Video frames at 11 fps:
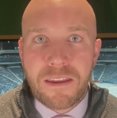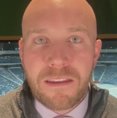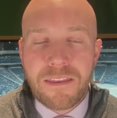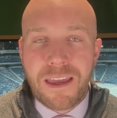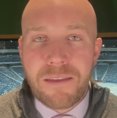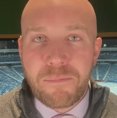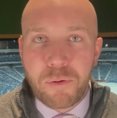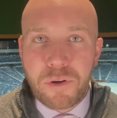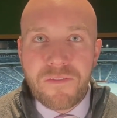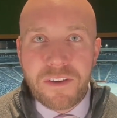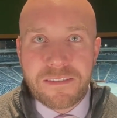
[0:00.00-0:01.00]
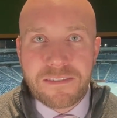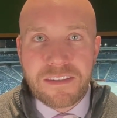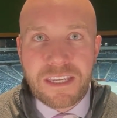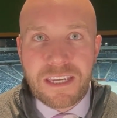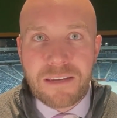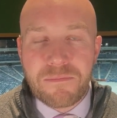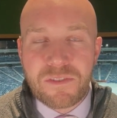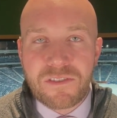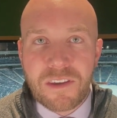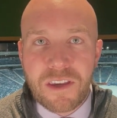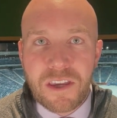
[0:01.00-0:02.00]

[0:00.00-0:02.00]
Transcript: than previous teams